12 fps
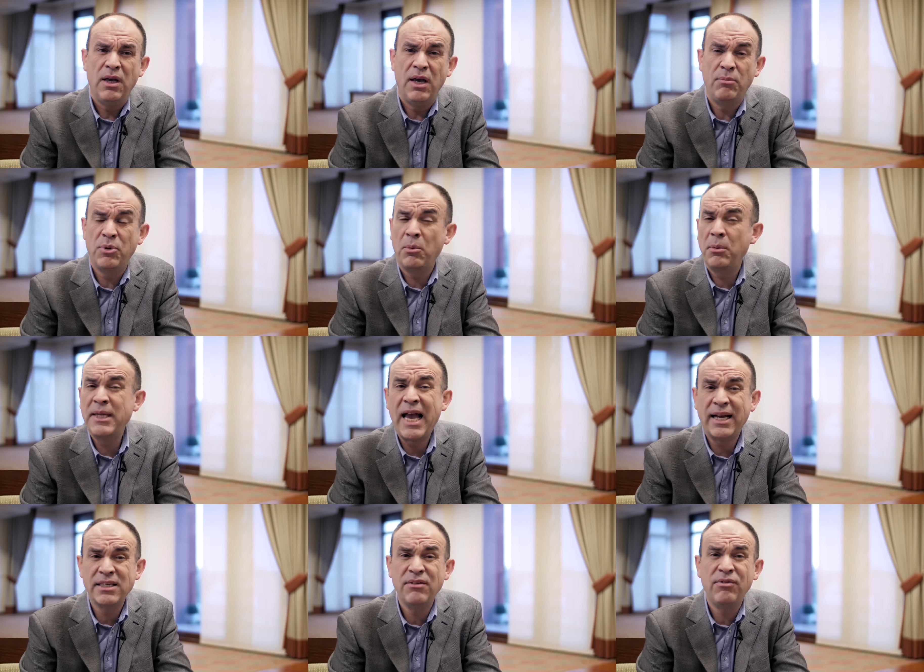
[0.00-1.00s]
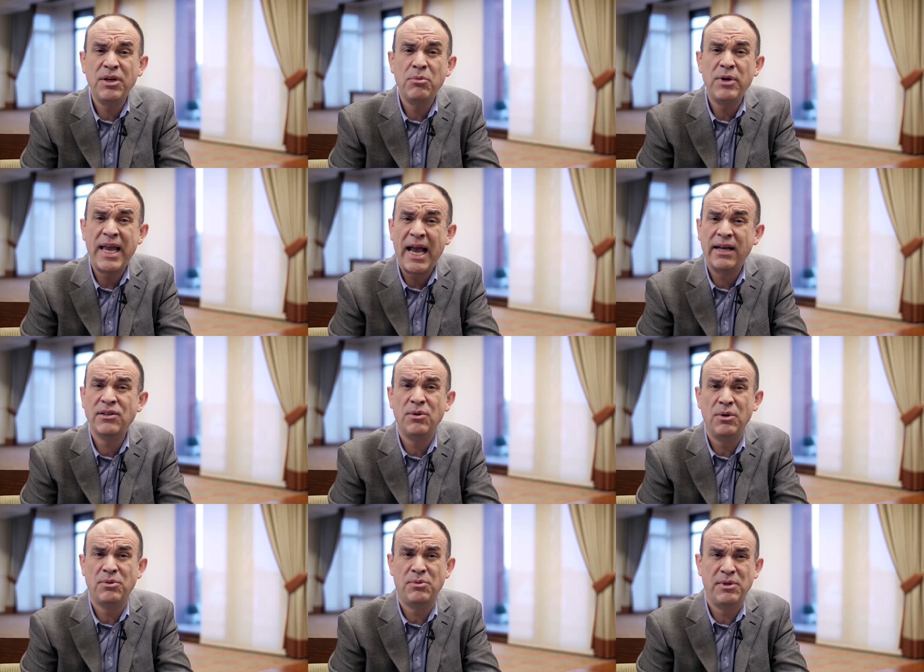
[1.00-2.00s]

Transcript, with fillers: and probably actively react to those